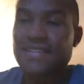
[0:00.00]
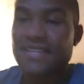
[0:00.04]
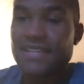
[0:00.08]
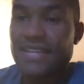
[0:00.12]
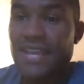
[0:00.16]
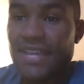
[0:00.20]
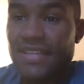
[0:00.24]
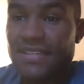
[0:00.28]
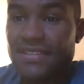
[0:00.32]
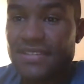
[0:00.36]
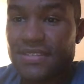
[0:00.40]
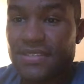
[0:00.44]

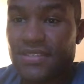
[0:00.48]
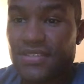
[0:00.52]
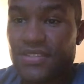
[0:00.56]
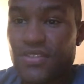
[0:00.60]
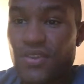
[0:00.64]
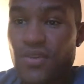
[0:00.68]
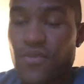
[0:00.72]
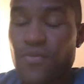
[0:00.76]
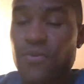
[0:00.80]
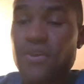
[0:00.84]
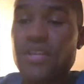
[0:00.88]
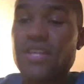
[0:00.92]
connected.
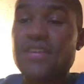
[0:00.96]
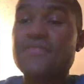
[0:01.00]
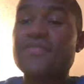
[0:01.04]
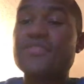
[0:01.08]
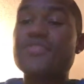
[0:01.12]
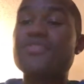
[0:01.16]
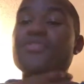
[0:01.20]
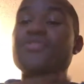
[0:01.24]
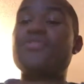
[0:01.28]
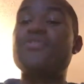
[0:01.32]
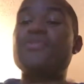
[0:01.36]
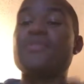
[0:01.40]
So whatever
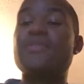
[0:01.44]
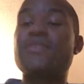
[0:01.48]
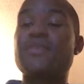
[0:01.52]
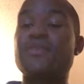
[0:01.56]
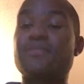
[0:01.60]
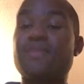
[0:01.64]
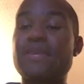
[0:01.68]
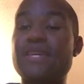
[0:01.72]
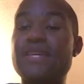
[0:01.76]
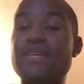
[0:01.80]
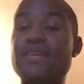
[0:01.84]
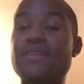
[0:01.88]
you're doing
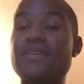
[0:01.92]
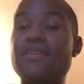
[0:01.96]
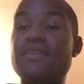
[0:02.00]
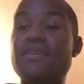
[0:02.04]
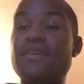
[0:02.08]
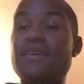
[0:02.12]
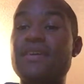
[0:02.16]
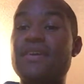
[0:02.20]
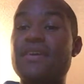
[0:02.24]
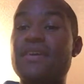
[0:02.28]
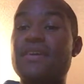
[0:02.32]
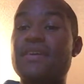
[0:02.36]
up here,
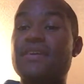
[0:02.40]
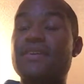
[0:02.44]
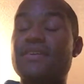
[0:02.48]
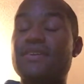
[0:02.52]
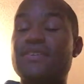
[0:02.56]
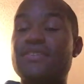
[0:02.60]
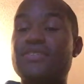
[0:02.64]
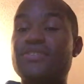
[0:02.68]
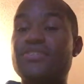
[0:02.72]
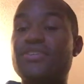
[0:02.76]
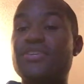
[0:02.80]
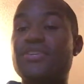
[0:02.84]

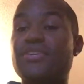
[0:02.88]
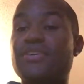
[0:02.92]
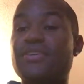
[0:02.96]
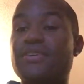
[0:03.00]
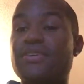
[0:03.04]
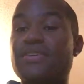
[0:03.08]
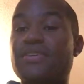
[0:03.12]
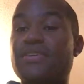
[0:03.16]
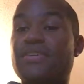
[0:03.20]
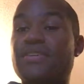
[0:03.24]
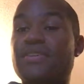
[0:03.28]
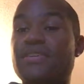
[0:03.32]

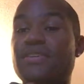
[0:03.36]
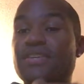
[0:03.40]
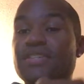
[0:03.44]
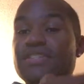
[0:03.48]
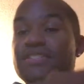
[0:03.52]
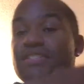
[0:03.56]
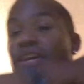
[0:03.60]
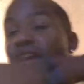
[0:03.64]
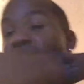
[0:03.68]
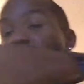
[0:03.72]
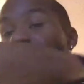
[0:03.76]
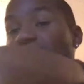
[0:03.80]

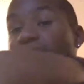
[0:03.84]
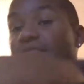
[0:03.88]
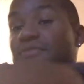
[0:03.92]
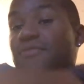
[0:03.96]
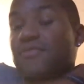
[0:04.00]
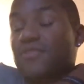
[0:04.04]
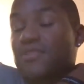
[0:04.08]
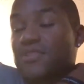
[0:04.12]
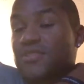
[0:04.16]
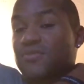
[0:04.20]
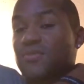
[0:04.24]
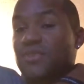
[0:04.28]
is going to
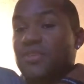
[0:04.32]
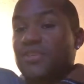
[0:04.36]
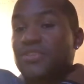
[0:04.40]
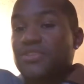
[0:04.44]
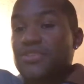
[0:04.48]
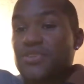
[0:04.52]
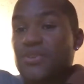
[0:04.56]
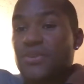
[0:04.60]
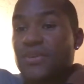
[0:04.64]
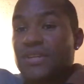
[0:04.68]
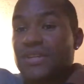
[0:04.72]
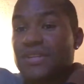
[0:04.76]
influence what you're
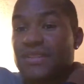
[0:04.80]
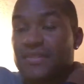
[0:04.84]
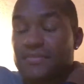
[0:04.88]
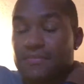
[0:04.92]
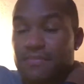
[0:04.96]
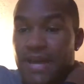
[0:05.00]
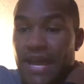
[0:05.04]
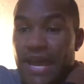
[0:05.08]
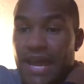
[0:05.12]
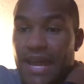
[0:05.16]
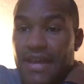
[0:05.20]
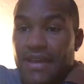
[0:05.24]
doing in the
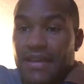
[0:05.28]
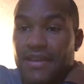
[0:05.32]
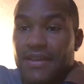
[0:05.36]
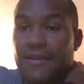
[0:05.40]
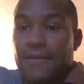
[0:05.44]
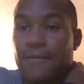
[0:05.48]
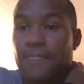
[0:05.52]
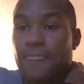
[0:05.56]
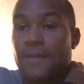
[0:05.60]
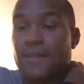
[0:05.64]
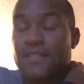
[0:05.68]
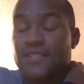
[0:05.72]
back.
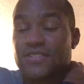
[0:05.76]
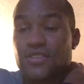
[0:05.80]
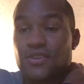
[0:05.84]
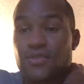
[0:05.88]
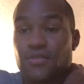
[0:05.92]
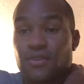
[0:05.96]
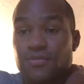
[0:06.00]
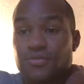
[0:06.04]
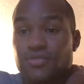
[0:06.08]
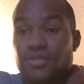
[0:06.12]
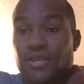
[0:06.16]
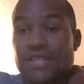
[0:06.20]
So
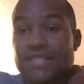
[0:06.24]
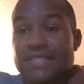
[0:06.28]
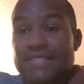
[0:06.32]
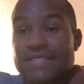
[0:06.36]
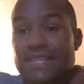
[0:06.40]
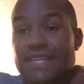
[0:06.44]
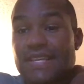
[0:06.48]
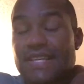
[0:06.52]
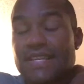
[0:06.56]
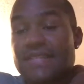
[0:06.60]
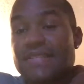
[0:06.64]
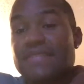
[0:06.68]
what I'm trying to
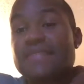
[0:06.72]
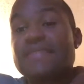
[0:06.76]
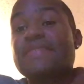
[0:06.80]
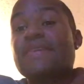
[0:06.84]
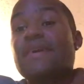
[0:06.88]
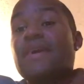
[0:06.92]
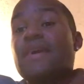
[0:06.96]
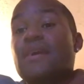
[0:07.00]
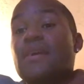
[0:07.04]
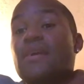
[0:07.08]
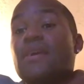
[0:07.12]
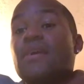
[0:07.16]
say
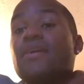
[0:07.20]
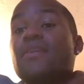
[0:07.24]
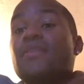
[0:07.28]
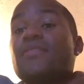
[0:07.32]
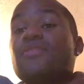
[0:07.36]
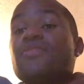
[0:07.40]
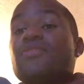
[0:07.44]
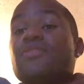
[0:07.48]
is